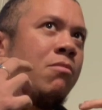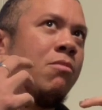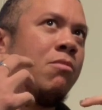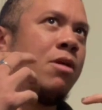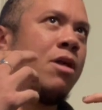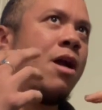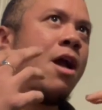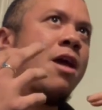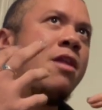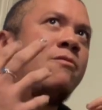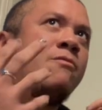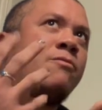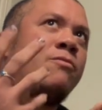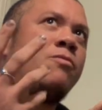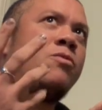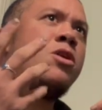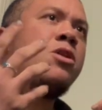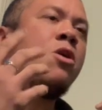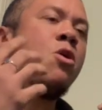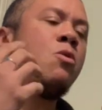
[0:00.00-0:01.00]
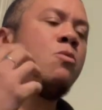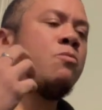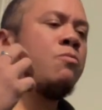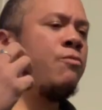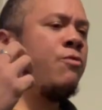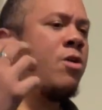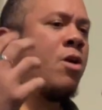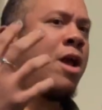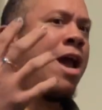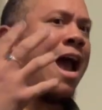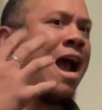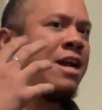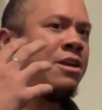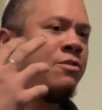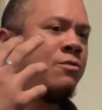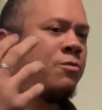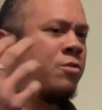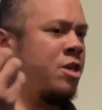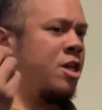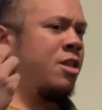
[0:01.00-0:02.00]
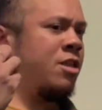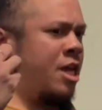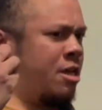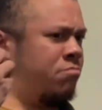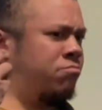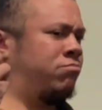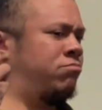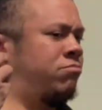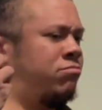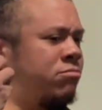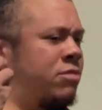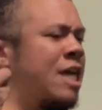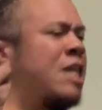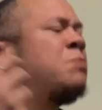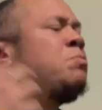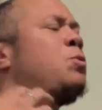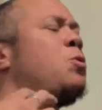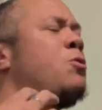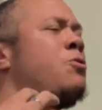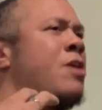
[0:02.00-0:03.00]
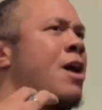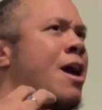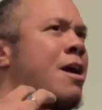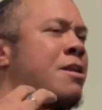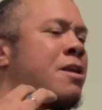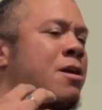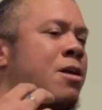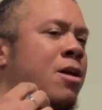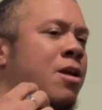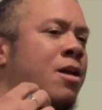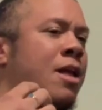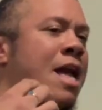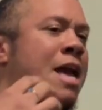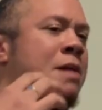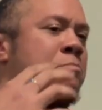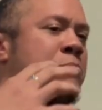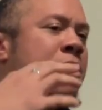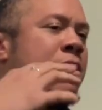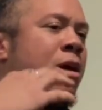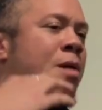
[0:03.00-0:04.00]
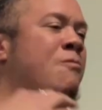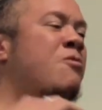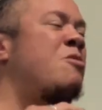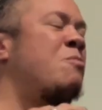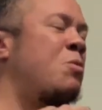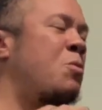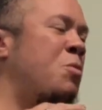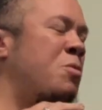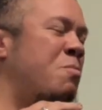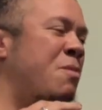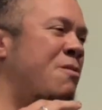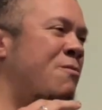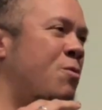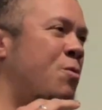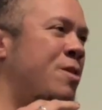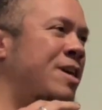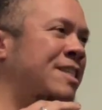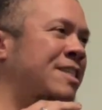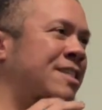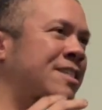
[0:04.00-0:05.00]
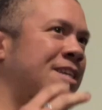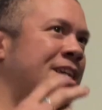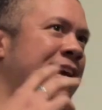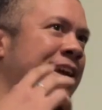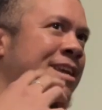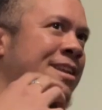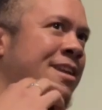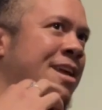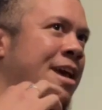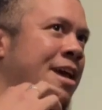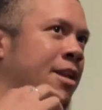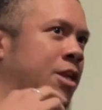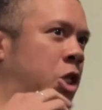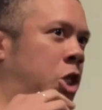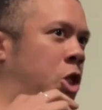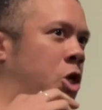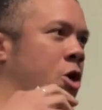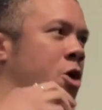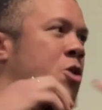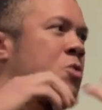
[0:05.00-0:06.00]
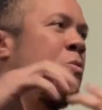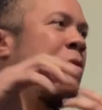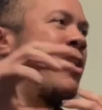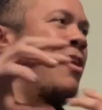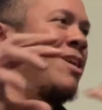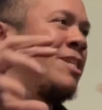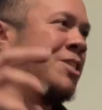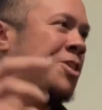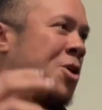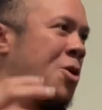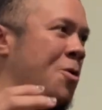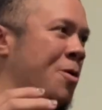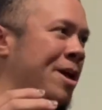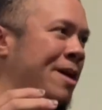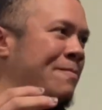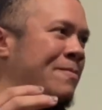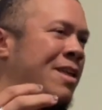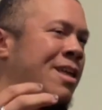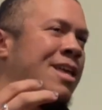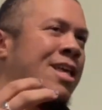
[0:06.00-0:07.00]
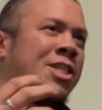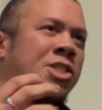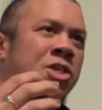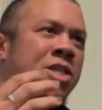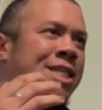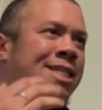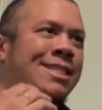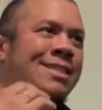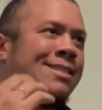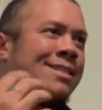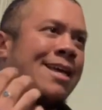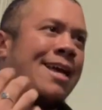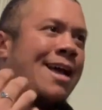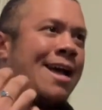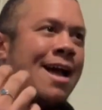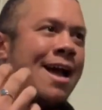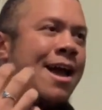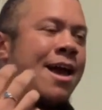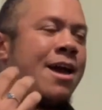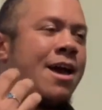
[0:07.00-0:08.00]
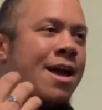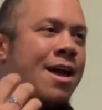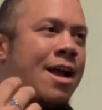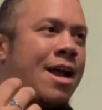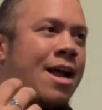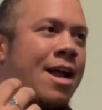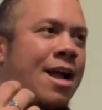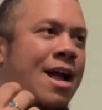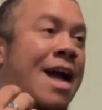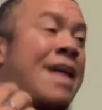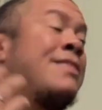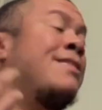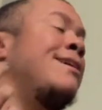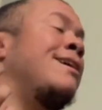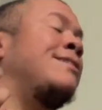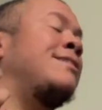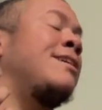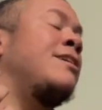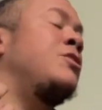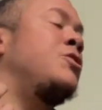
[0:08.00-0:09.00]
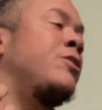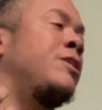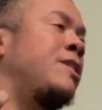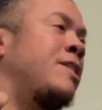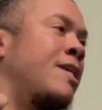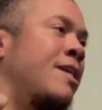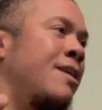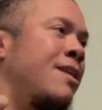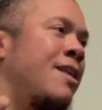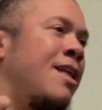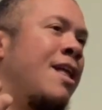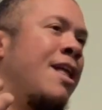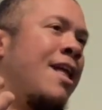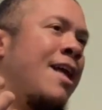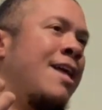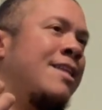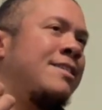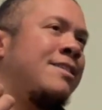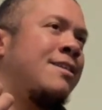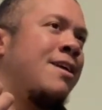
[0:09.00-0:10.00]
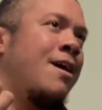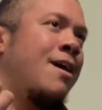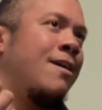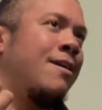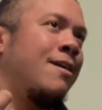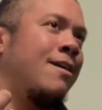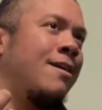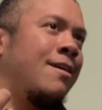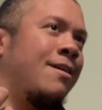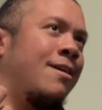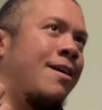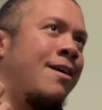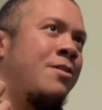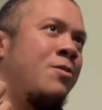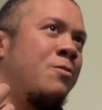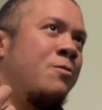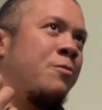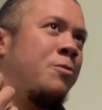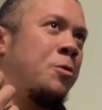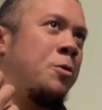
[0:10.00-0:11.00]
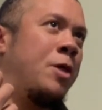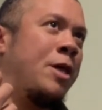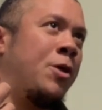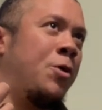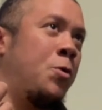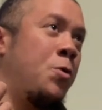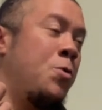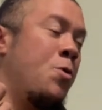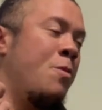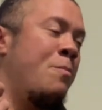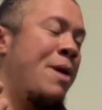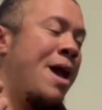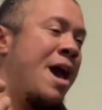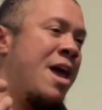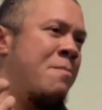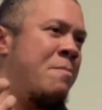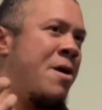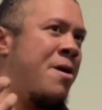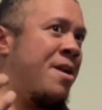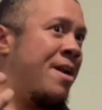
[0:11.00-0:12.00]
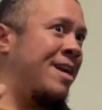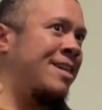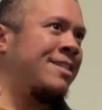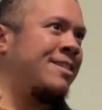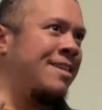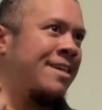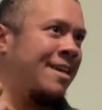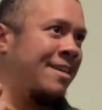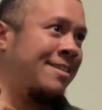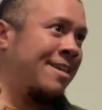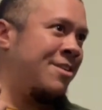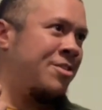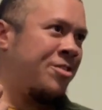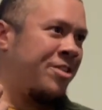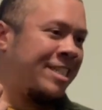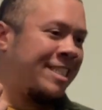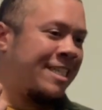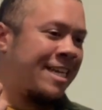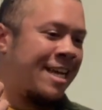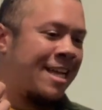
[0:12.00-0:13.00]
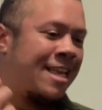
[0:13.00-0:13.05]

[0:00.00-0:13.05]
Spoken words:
kind of, very actively like explore that and be comfortable with my voice and learn where it's going. So this is, I think it's interesting. It's not, I don't feel like good or bad about it. I just think it's interesting.